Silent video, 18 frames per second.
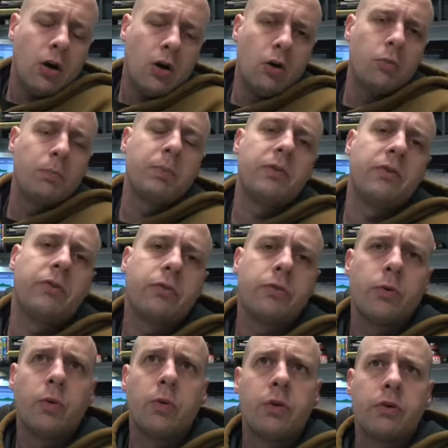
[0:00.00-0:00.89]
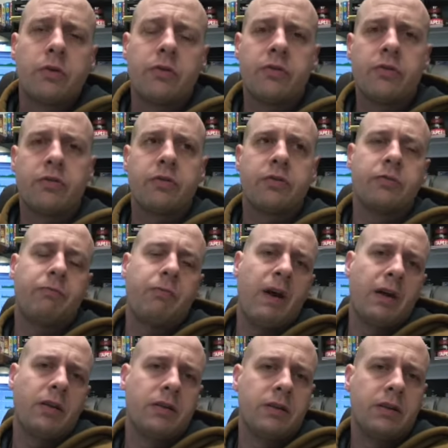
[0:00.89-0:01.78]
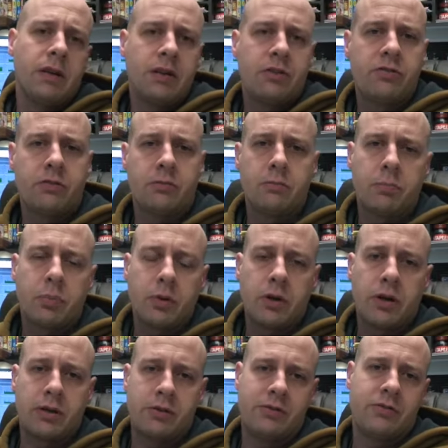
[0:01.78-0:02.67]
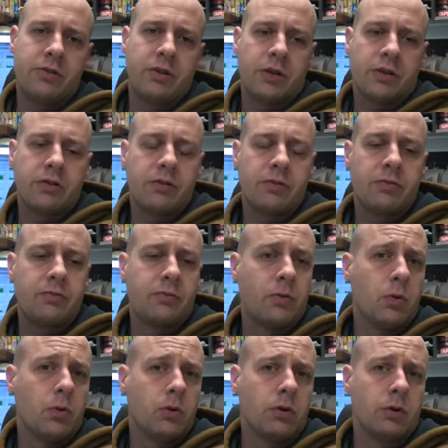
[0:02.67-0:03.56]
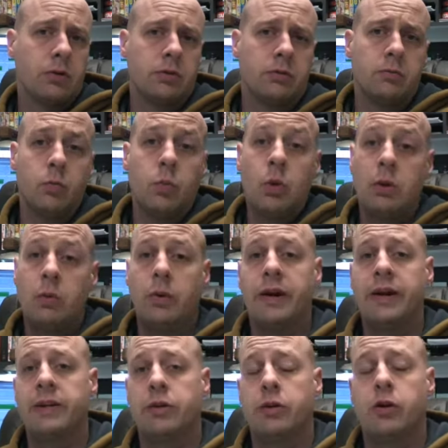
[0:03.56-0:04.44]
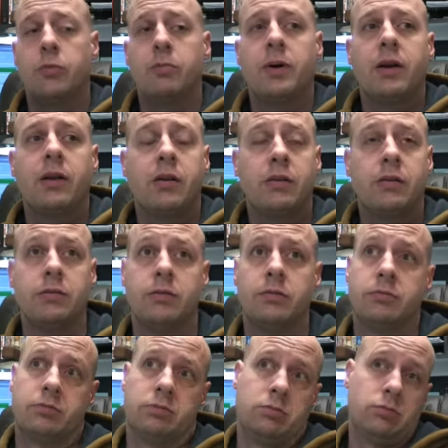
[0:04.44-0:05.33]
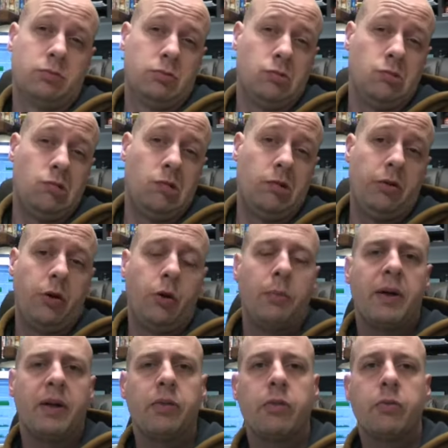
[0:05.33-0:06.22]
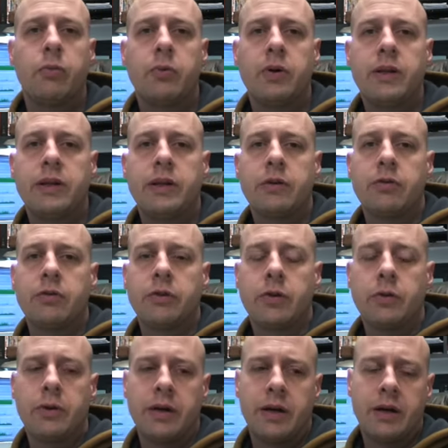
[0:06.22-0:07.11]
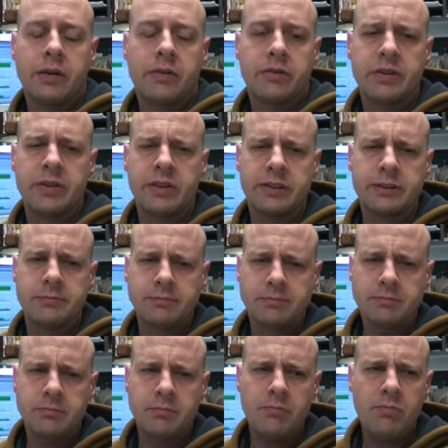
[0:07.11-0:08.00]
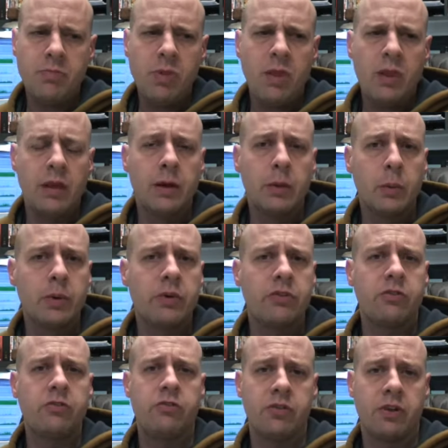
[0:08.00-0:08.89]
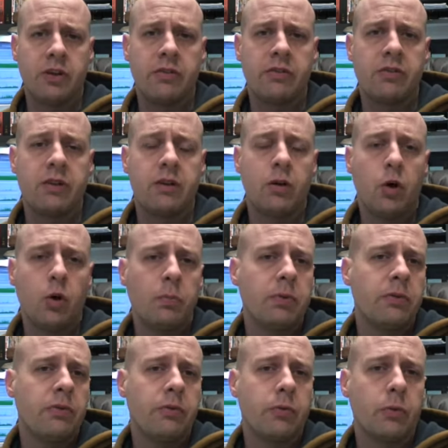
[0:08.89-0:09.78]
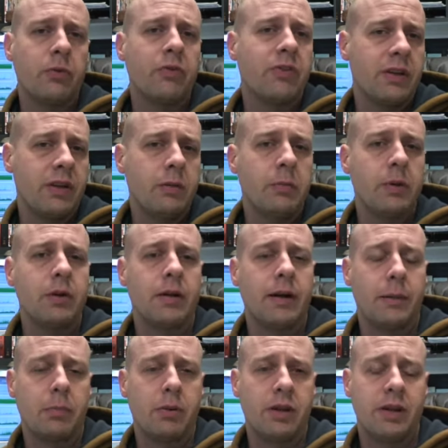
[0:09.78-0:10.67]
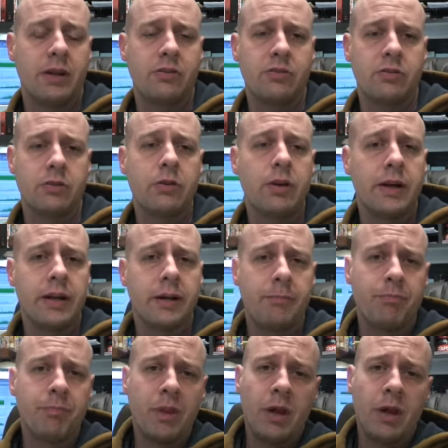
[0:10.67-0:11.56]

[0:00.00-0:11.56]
open source foundation project for, well, when I heard about it, I don't know, about 3 years ago at OzCon, it was just an open source email application client.